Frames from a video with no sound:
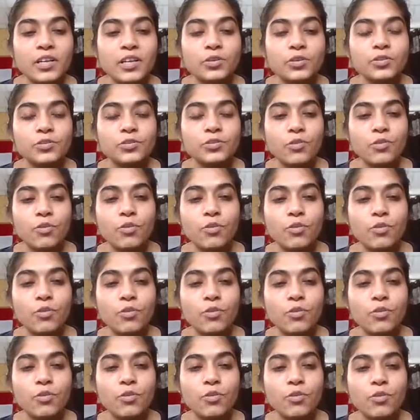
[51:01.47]
your
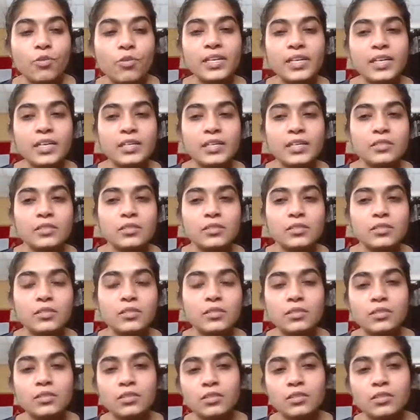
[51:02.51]
toes, your fingers,
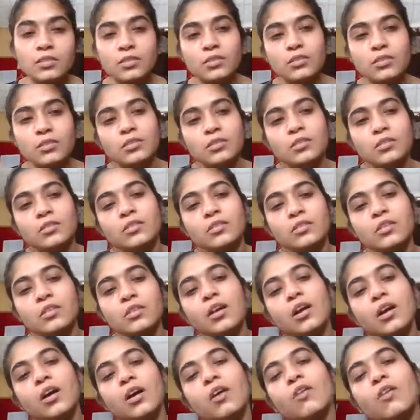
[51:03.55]

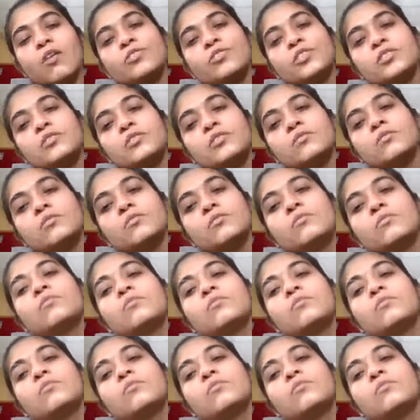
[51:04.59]
or just